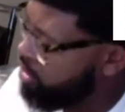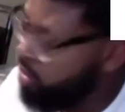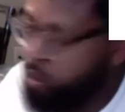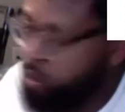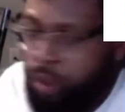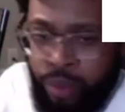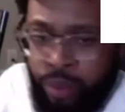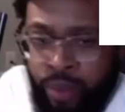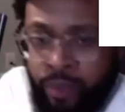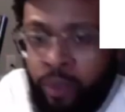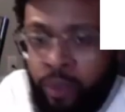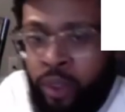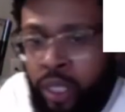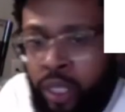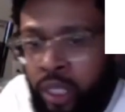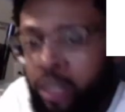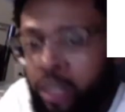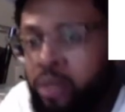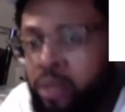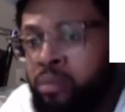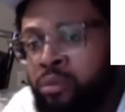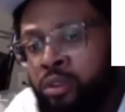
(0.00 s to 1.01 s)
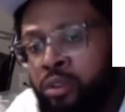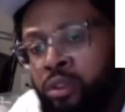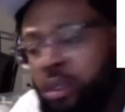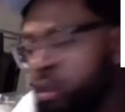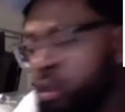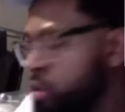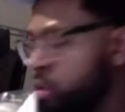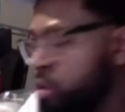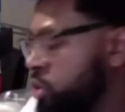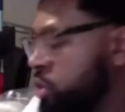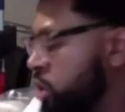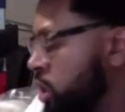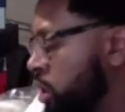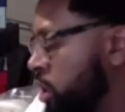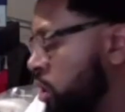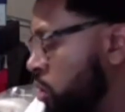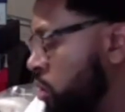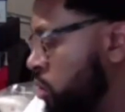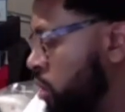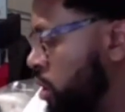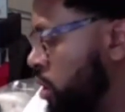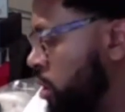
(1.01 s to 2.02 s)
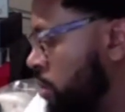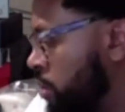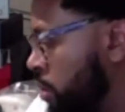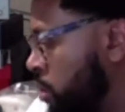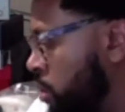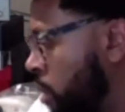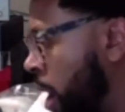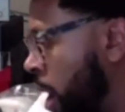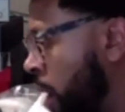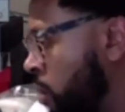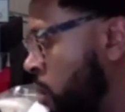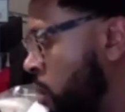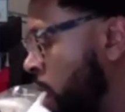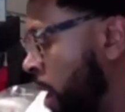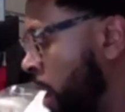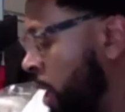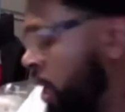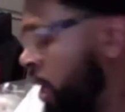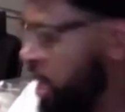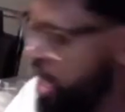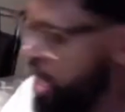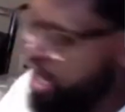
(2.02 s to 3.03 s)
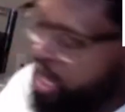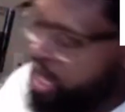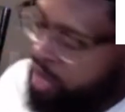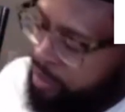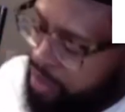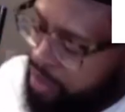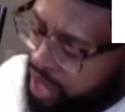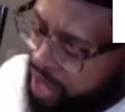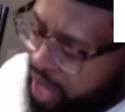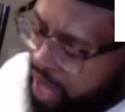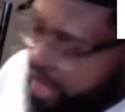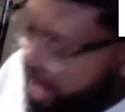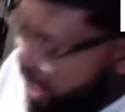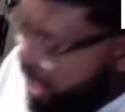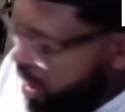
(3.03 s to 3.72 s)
people get them, you get them the right way. But yeah, he got all